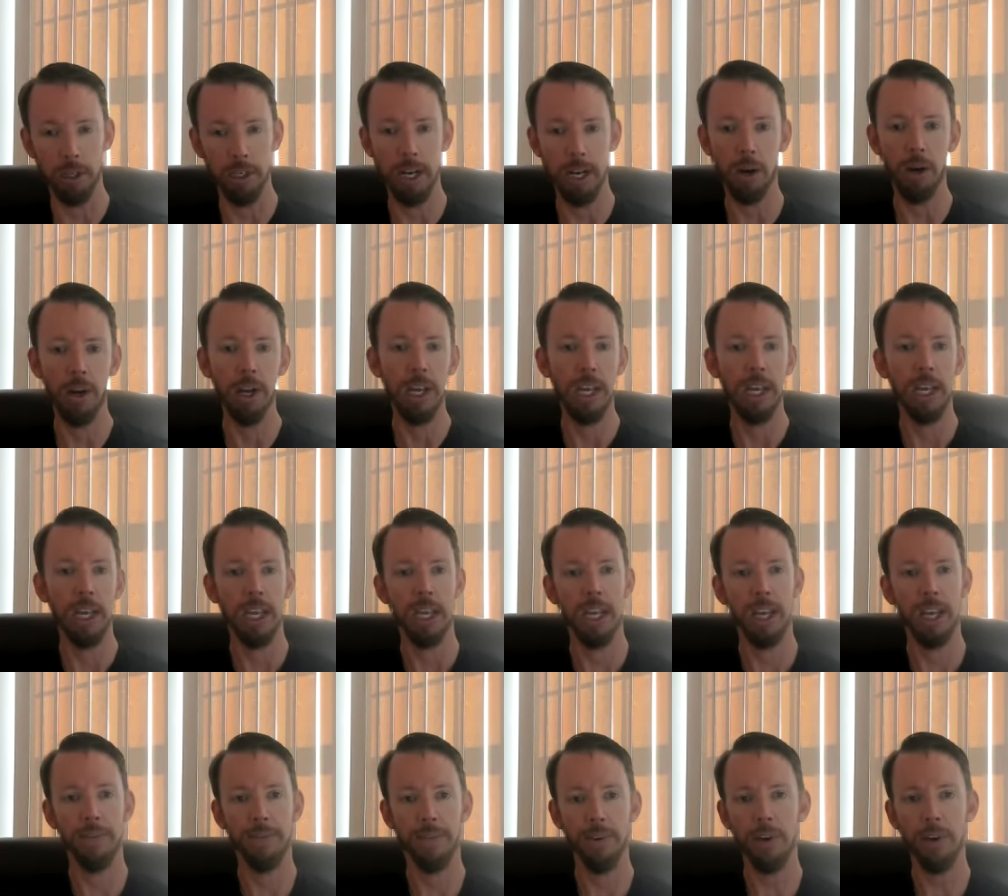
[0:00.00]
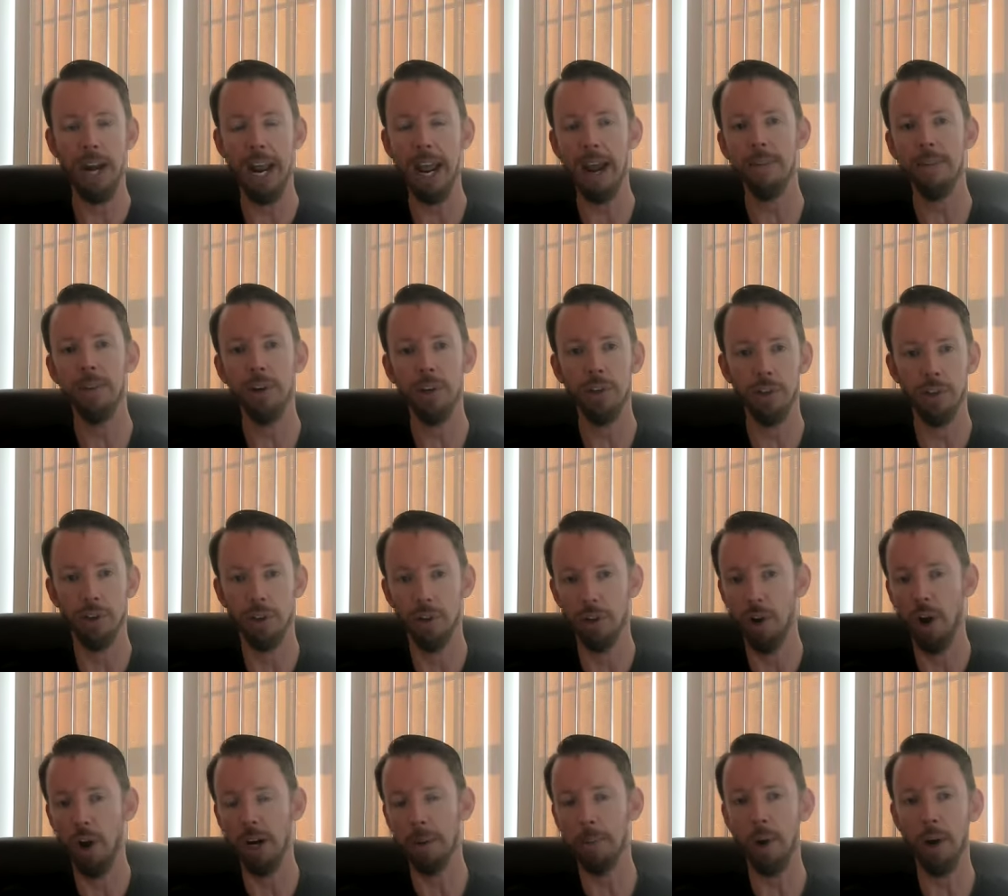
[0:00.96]
Now, if you're an average or
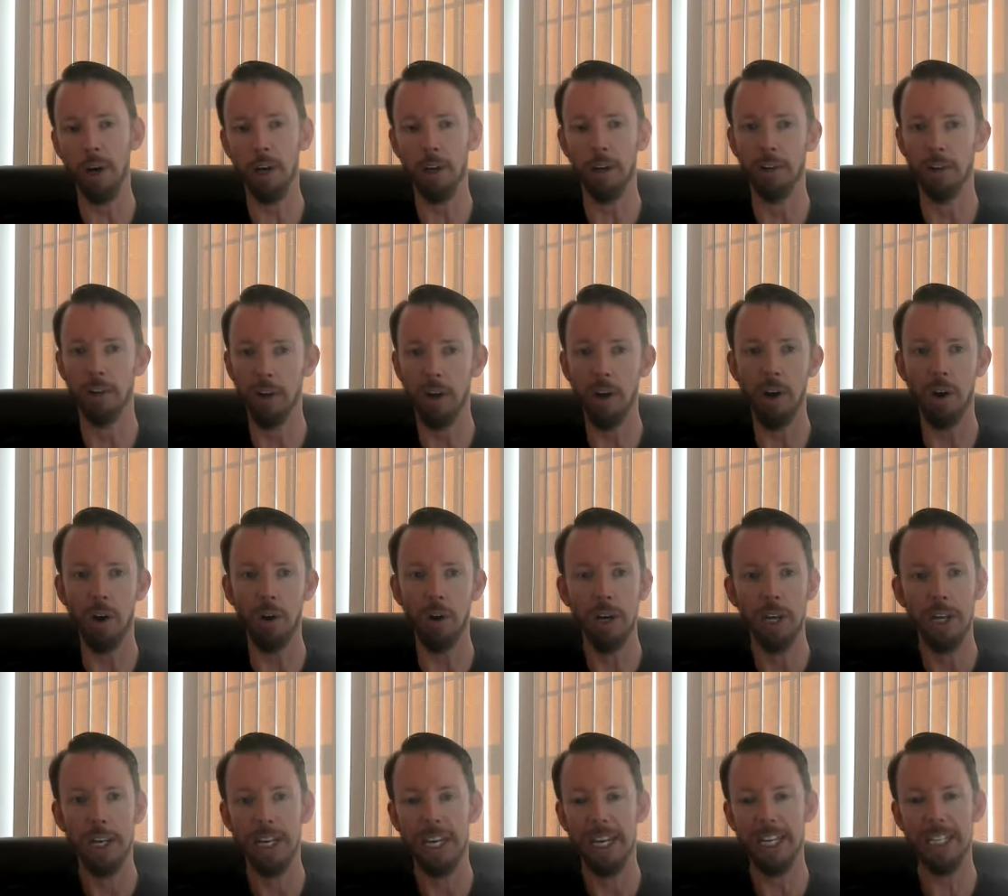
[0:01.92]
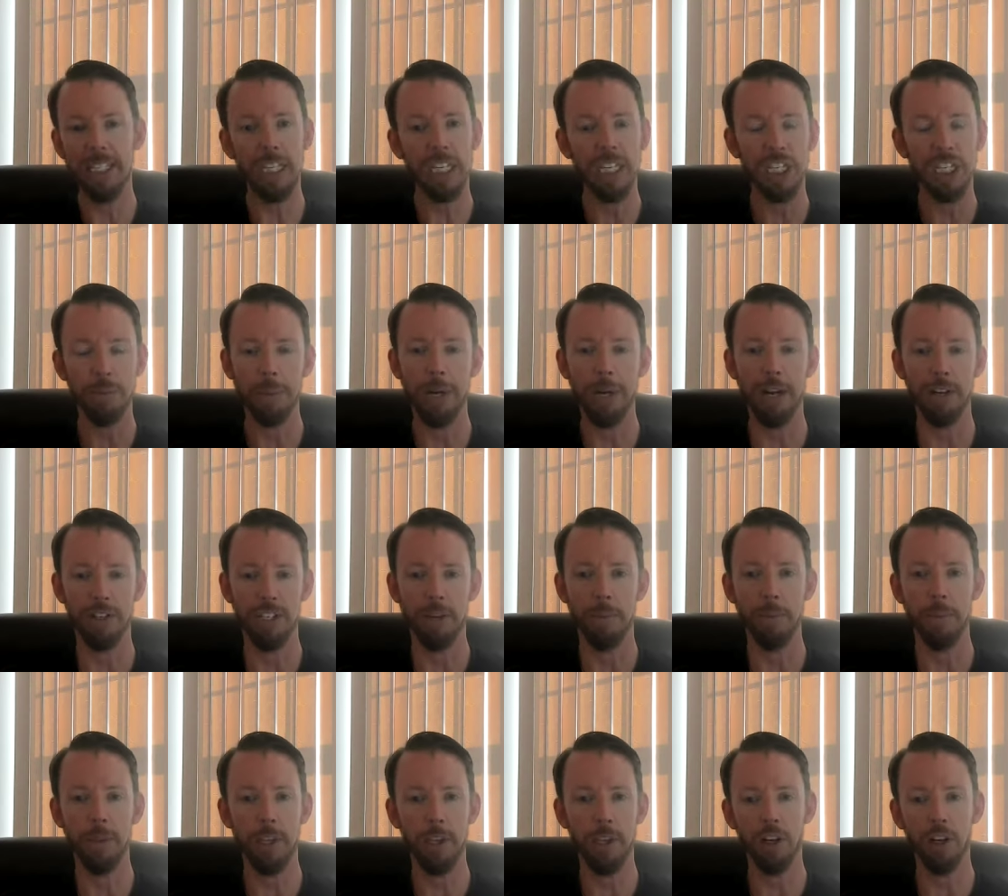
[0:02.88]
not a marketer at all, it's going to spit out
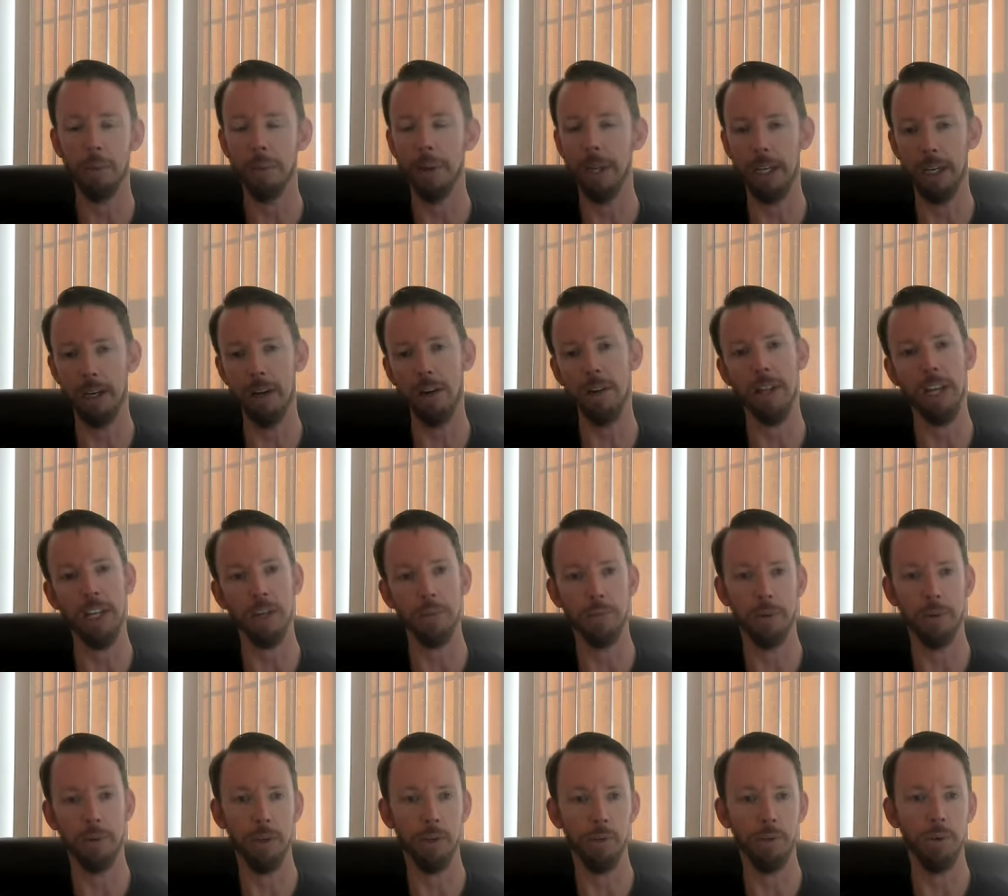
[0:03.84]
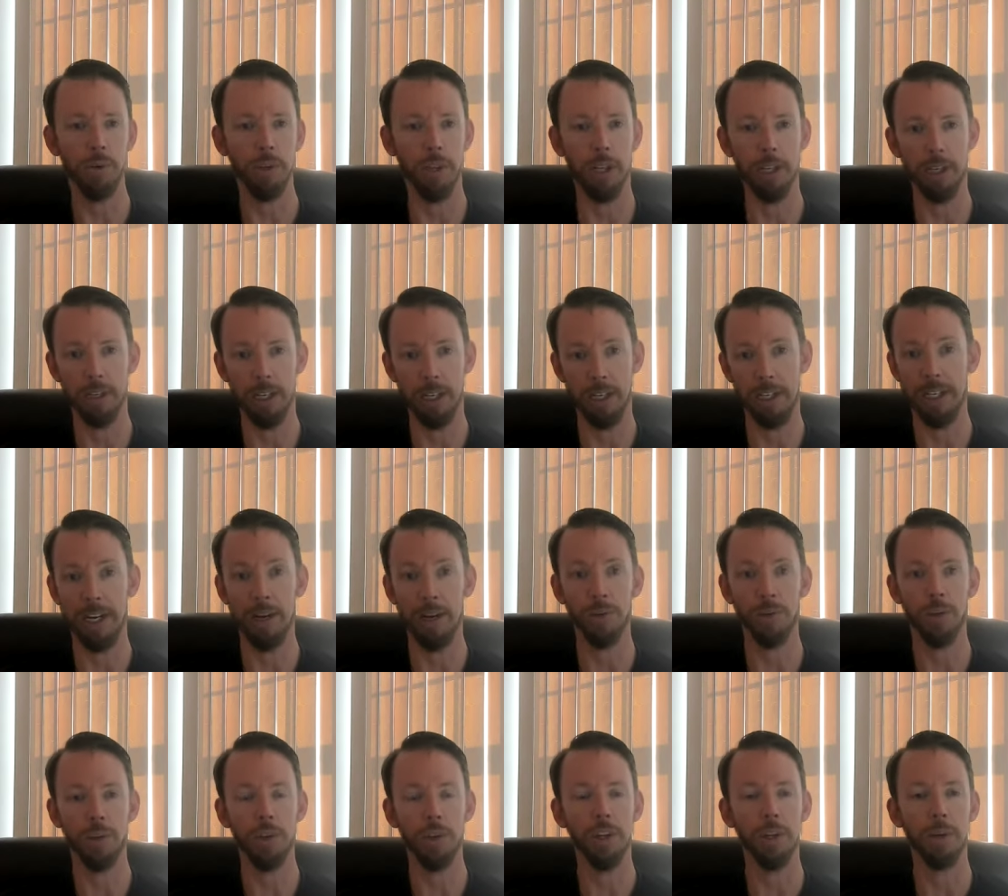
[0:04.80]
something. You're going to be like, oh, that's pretty cool. That, that
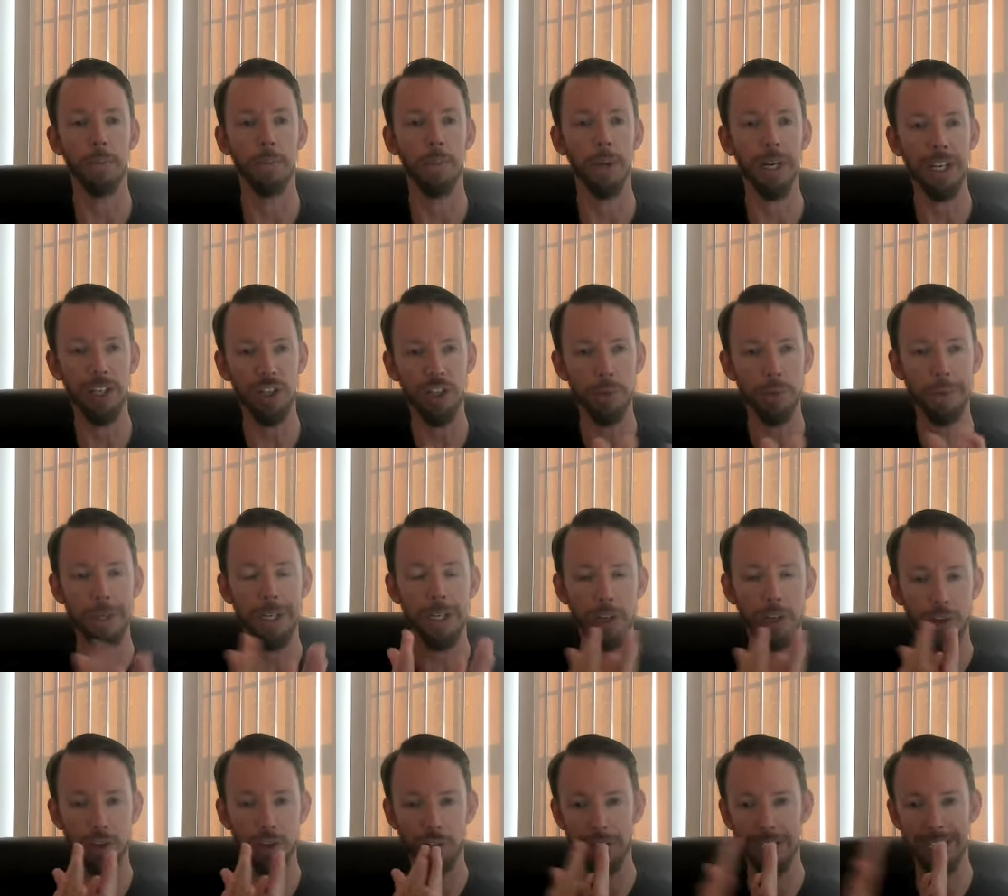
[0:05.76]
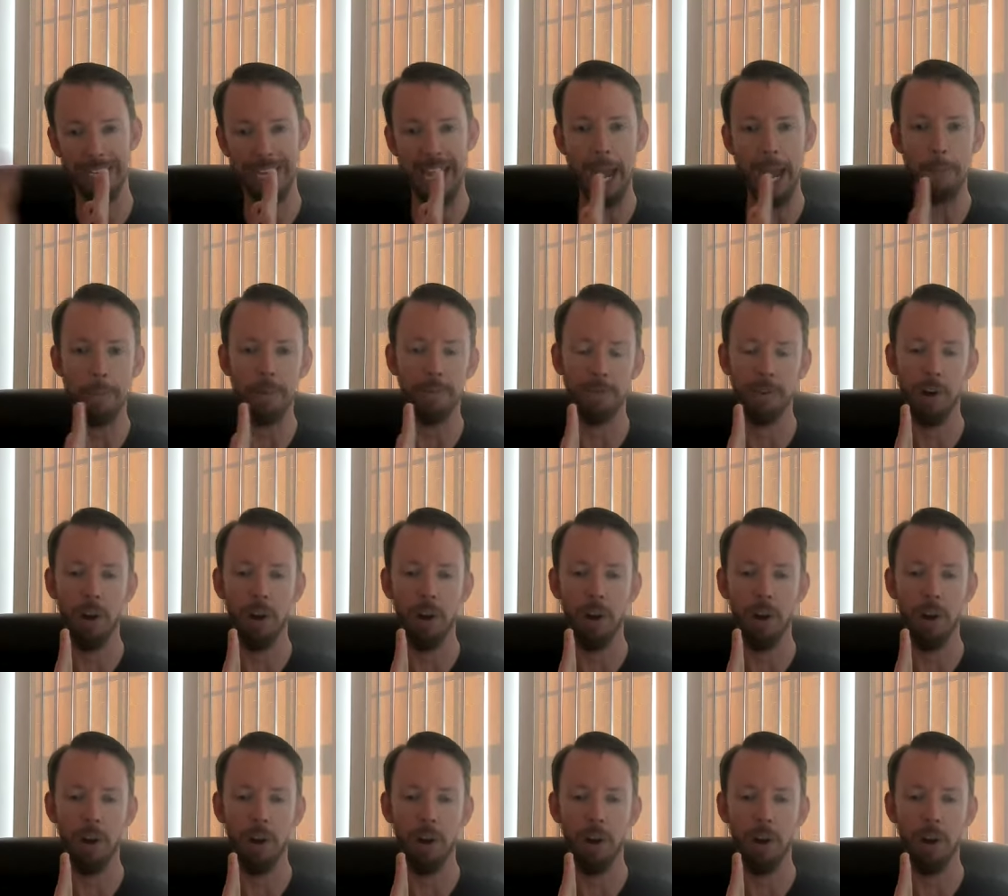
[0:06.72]
sounds good. But it's just because your gap of